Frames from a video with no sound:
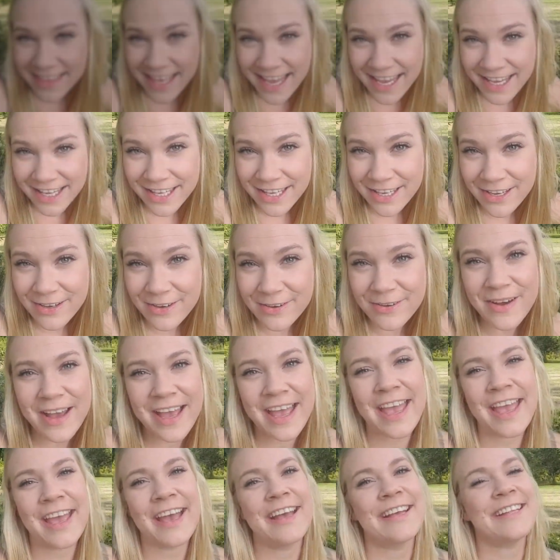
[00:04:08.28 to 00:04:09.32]
thank you
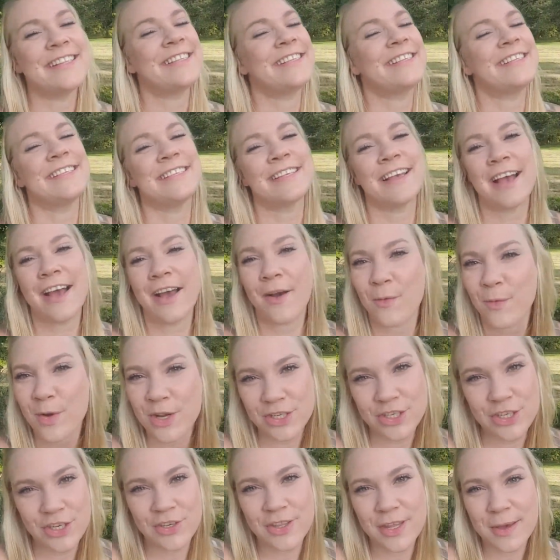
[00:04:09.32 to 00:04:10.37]
and
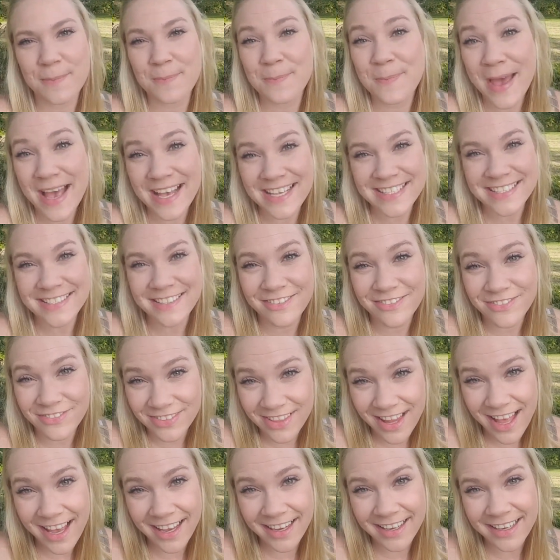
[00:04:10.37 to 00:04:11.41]
wish you the best of
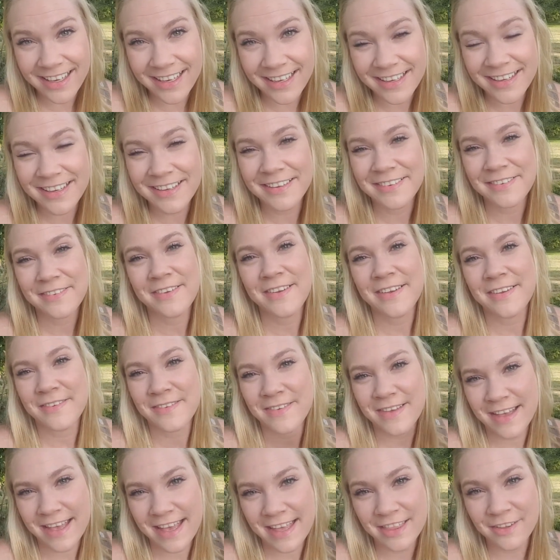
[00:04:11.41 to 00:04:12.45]
luck
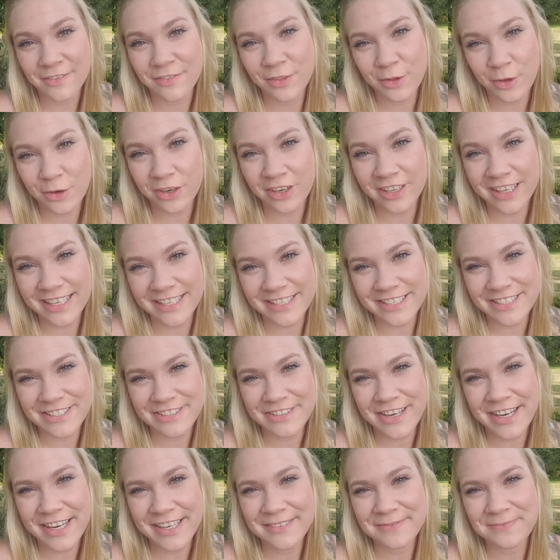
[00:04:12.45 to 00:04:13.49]
in the floral
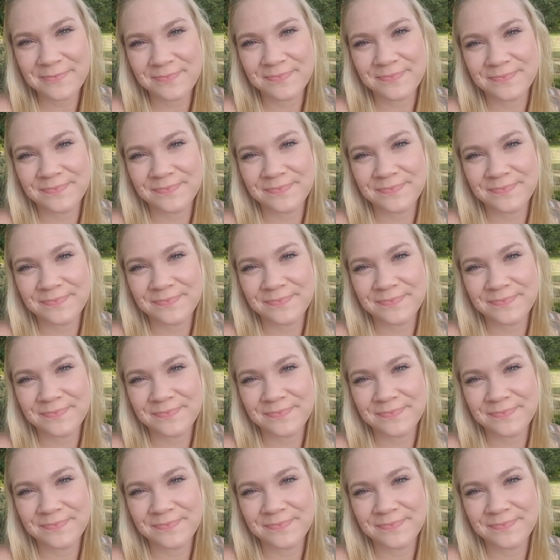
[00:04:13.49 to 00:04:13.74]
industry.